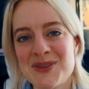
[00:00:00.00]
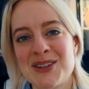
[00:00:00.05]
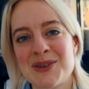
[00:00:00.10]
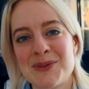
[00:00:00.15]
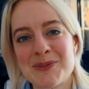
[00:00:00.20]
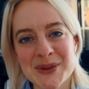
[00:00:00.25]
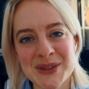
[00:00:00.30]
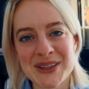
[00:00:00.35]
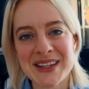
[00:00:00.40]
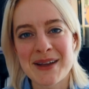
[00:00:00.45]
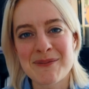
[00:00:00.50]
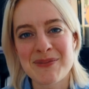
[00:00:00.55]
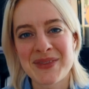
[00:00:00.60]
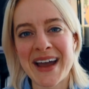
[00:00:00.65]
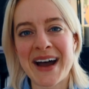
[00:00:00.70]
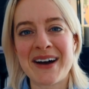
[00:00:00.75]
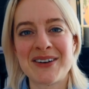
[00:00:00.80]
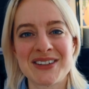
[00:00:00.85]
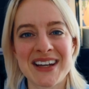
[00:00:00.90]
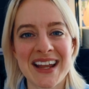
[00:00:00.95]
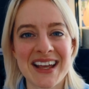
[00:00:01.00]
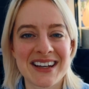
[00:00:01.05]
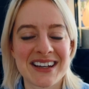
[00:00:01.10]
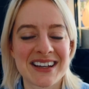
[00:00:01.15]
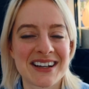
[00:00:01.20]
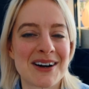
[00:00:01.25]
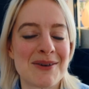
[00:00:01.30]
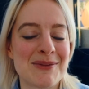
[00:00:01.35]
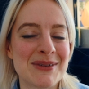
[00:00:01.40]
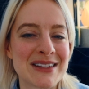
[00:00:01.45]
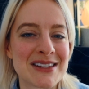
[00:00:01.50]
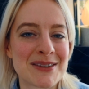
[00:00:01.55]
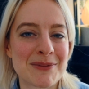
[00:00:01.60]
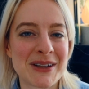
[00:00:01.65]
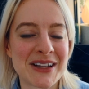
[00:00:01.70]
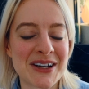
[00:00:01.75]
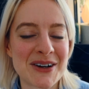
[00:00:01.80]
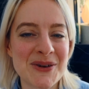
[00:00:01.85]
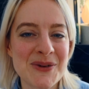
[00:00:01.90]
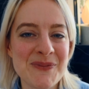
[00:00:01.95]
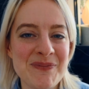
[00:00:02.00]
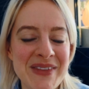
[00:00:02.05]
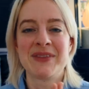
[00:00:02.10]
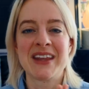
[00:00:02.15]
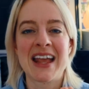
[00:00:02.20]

so put them down in the comments below.